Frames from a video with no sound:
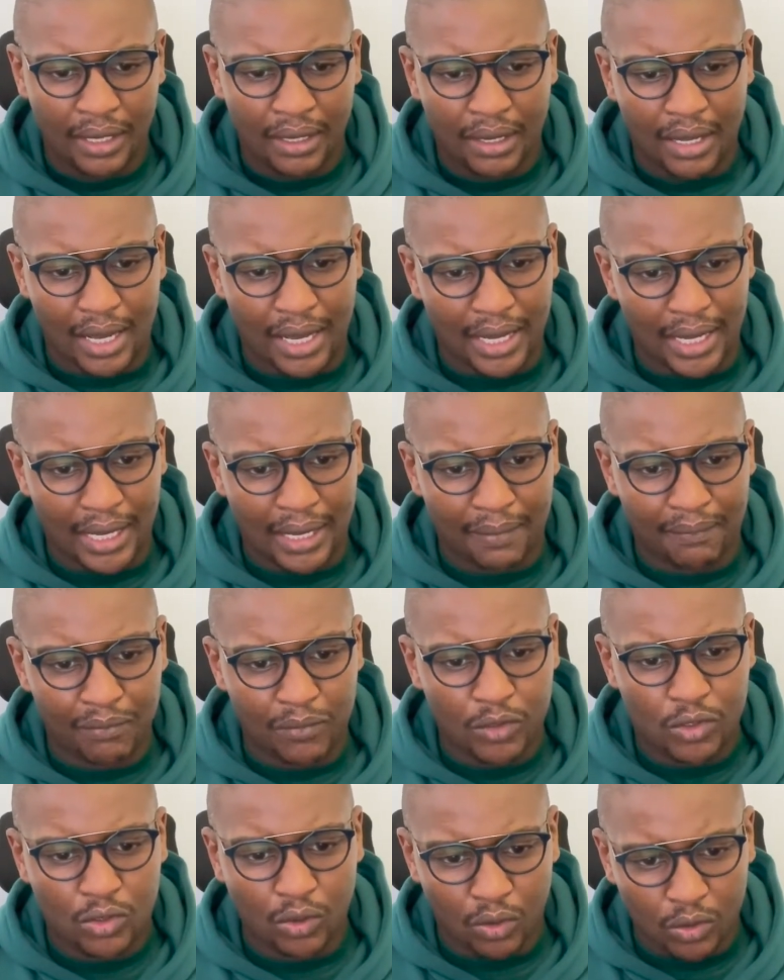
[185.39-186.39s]

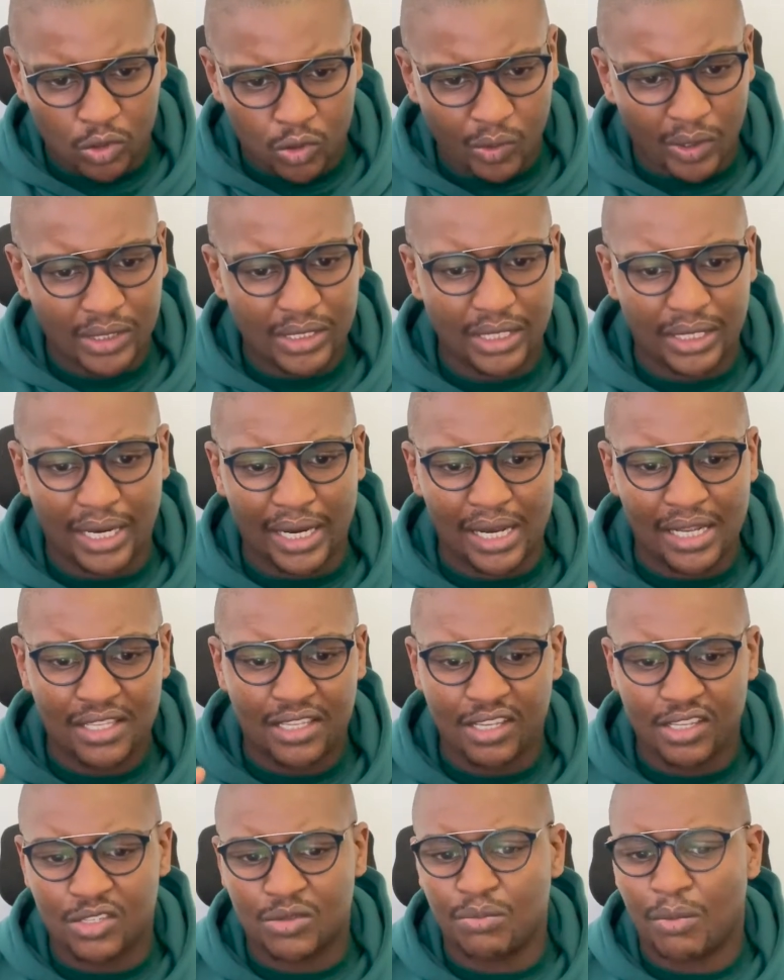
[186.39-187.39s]
So SWOT
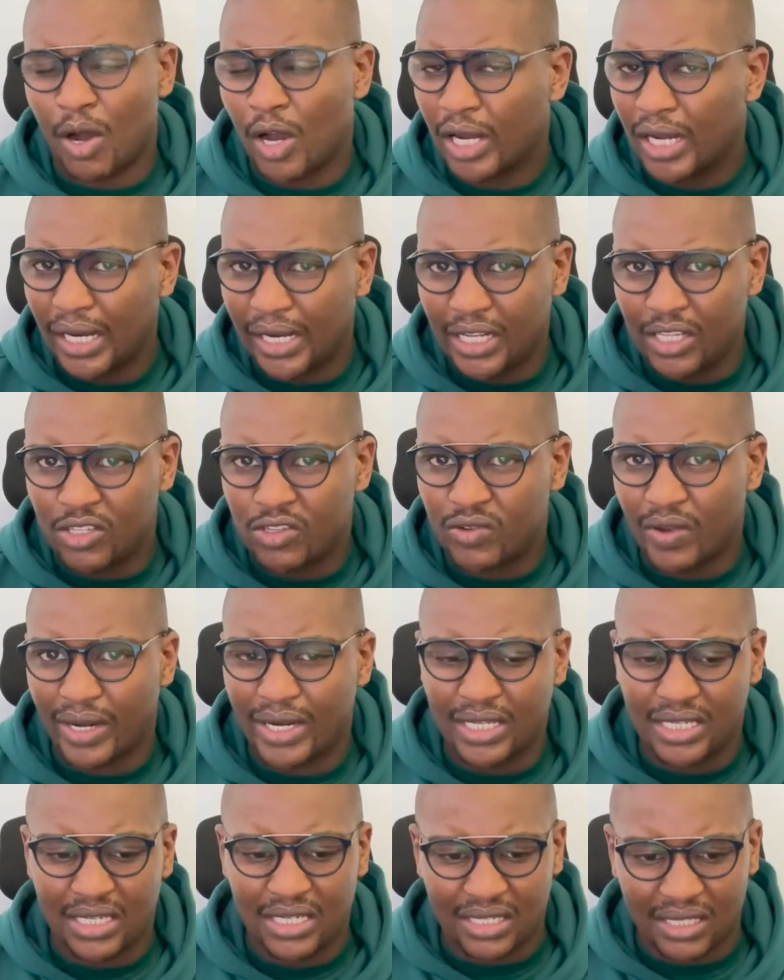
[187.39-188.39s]
analysis, marketing
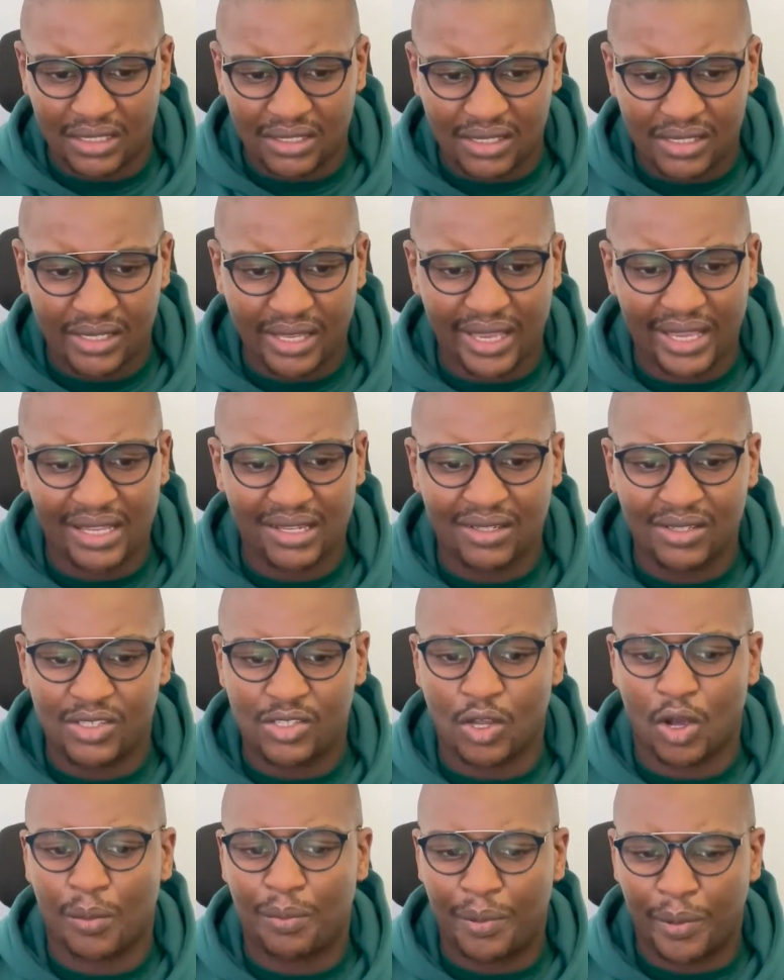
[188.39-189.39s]
strategies and sales,
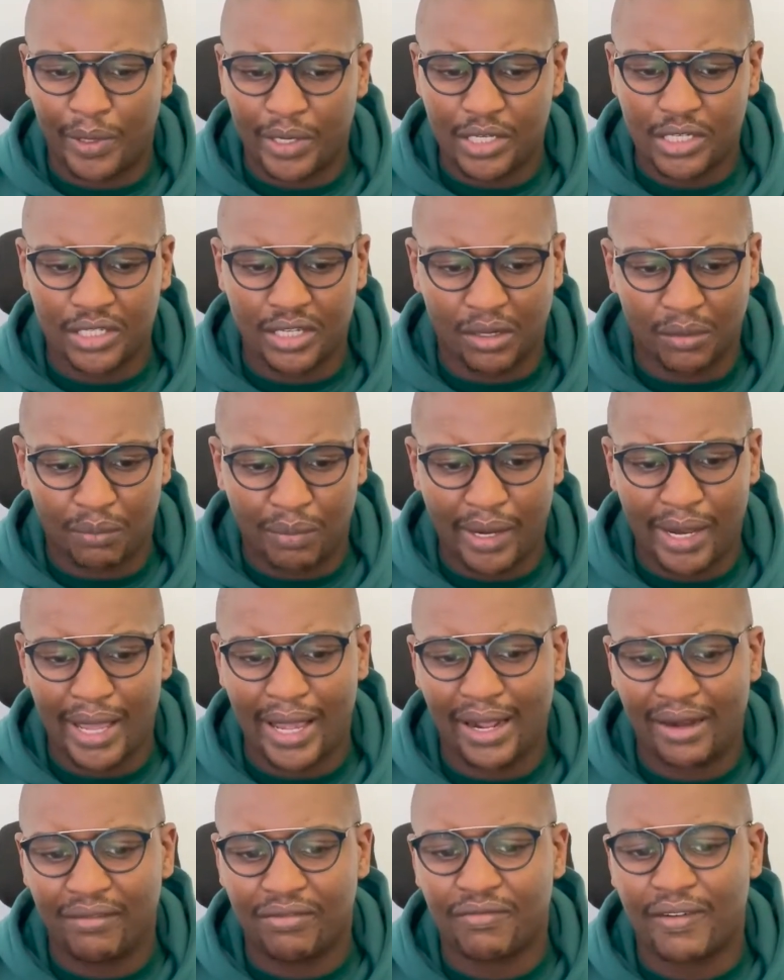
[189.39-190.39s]
operational
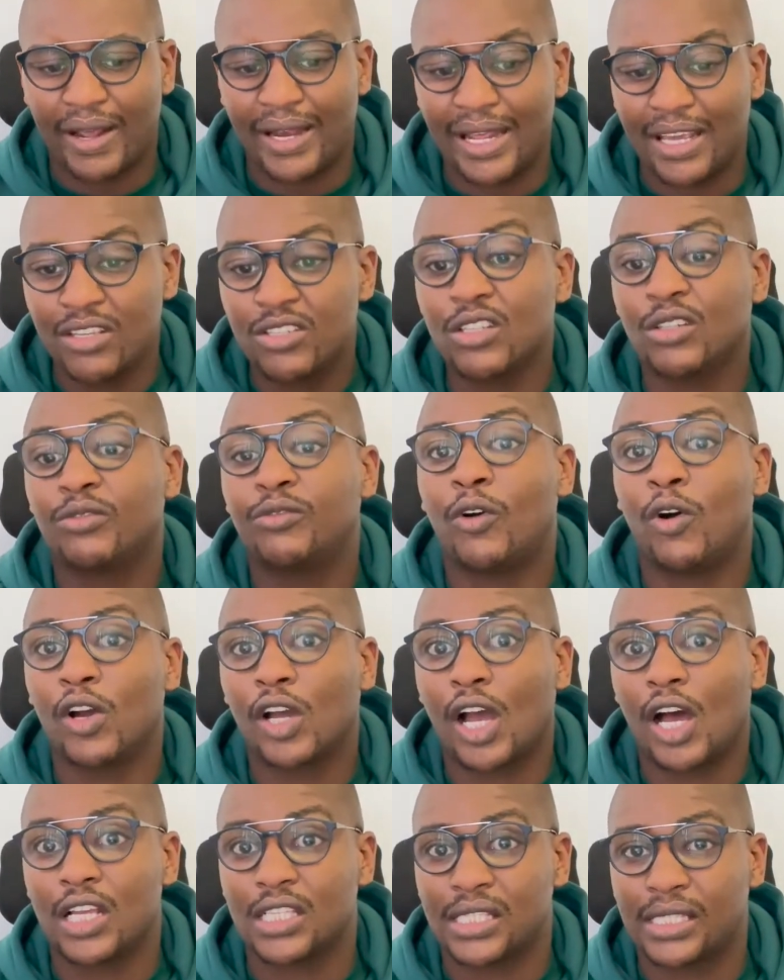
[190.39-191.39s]
plan, financial
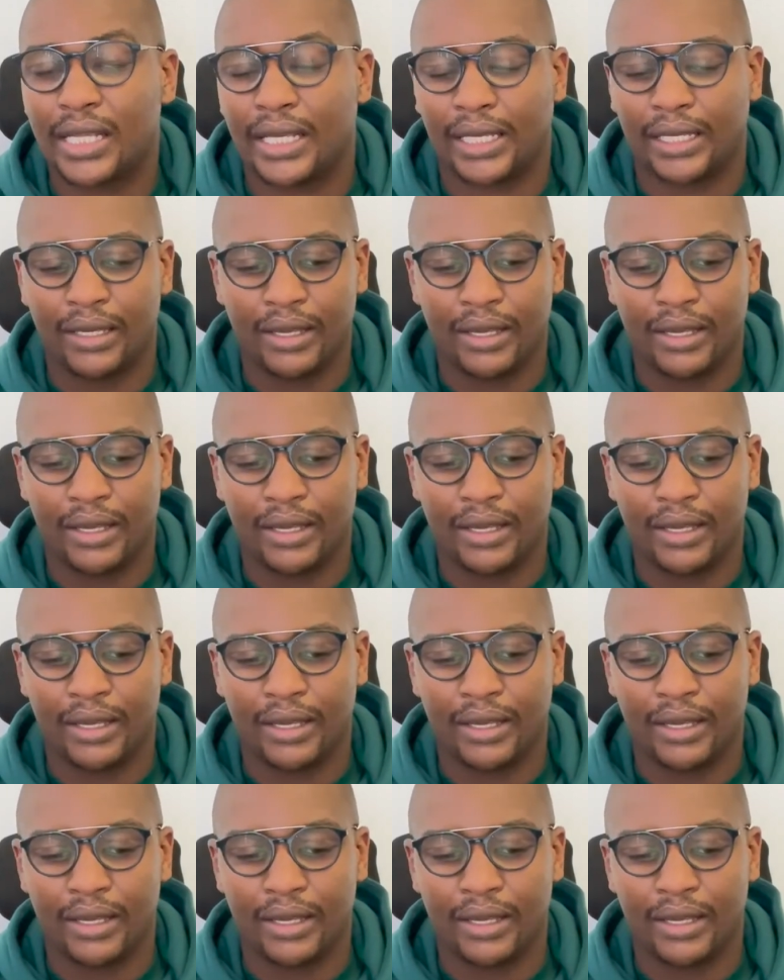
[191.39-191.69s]
forecasting.